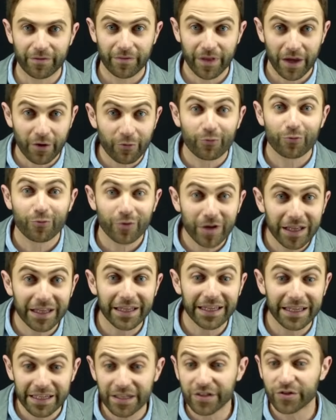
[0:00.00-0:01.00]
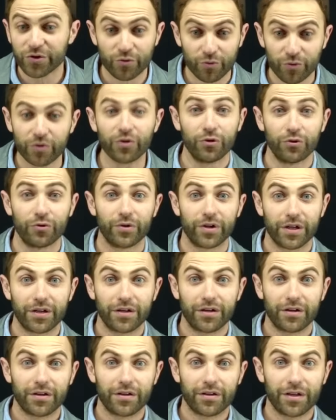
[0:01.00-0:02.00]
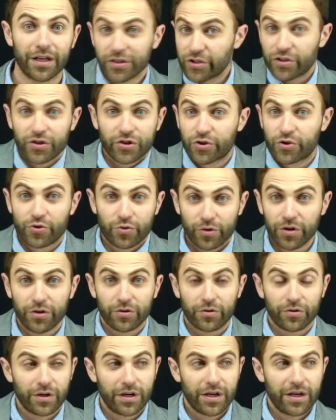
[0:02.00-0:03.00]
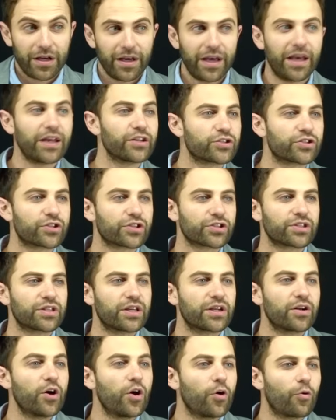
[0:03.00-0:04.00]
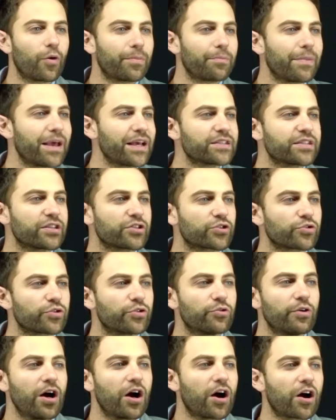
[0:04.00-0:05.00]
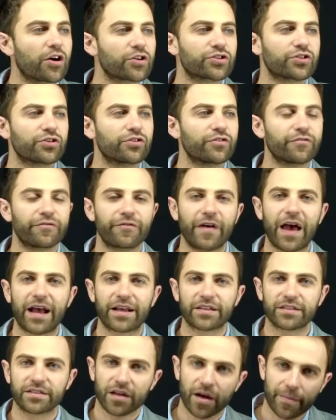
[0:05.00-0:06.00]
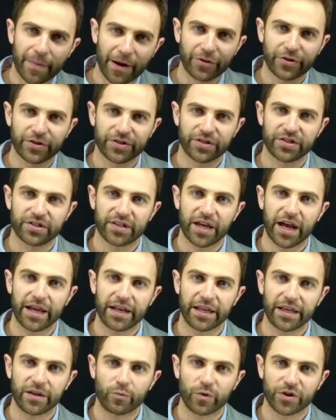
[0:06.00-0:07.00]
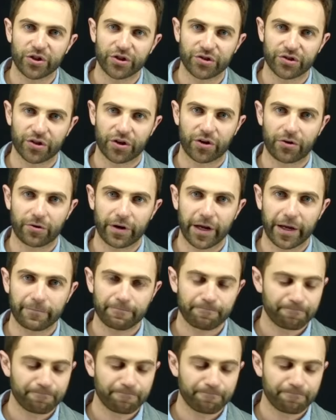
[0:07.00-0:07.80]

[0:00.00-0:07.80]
That really is rude. That's just true. It's just that what makes it true are certain facts about the society in which it's occurring.